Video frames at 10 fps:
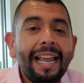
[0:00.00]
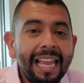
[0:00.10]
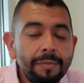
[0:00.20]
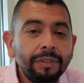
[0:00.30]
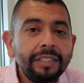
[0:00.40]

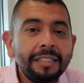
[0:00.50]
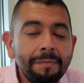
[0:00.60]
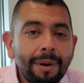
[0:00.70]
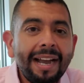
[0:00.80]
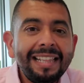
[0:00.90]
able to
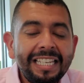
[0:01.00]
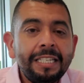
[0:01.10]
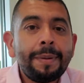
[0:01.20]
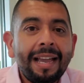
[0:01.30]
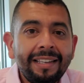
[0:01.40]
combine these
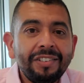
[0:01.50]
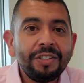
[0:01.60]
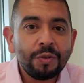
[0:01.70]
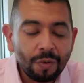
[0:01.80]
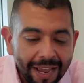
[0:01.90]

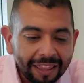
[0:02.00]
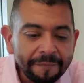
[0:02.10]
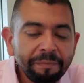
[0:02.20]
packages with.